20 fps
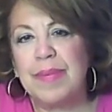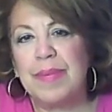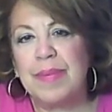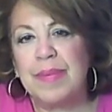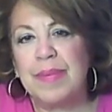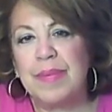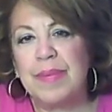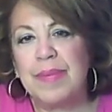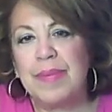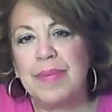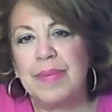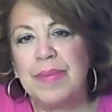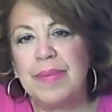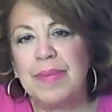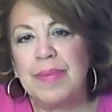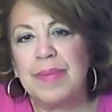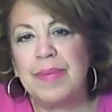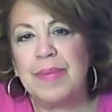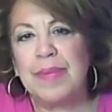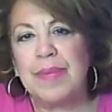
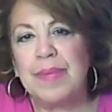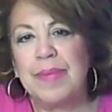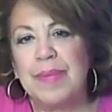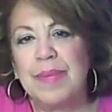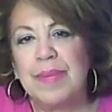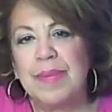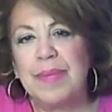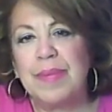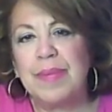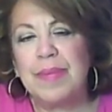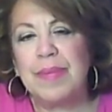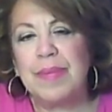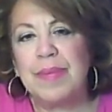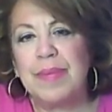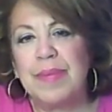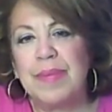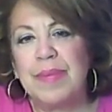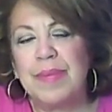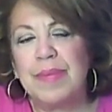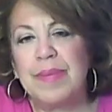
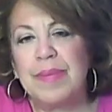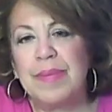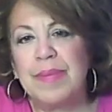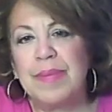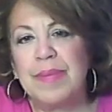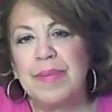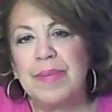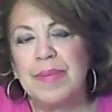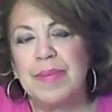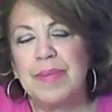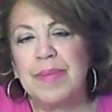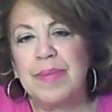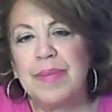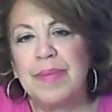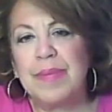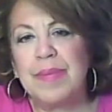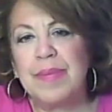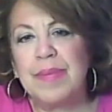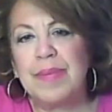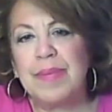
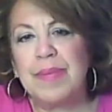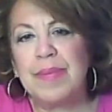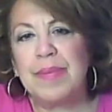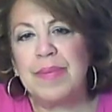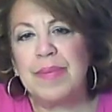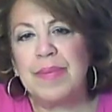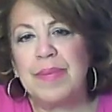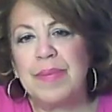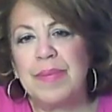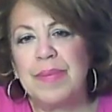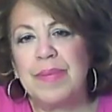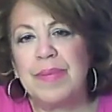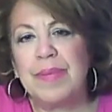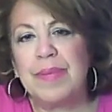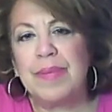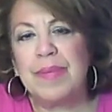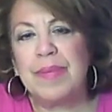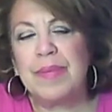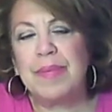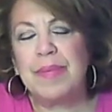
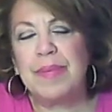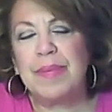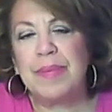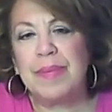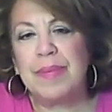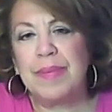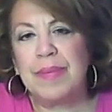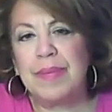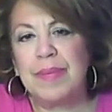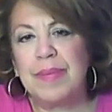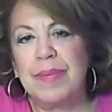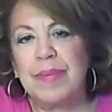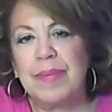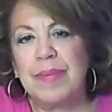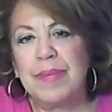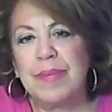This person isn't speaking.